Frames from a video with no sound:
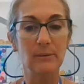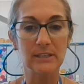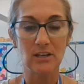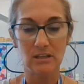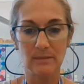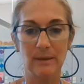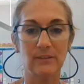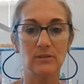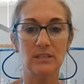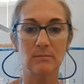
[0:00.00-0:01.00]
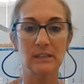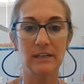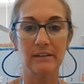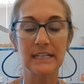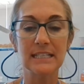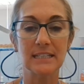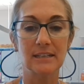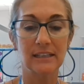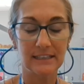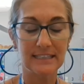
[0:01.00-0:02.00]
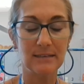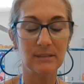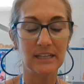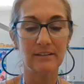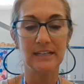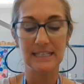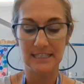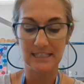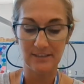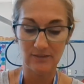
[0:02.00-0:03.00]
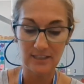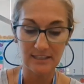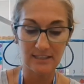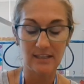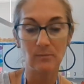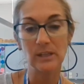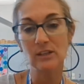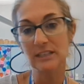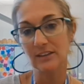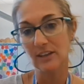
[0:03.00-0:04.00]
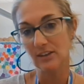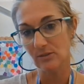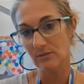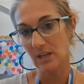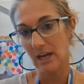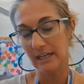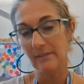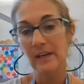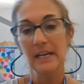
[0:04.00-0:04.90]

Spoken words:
we talked about their similarities and differences, and then we looked at the third line.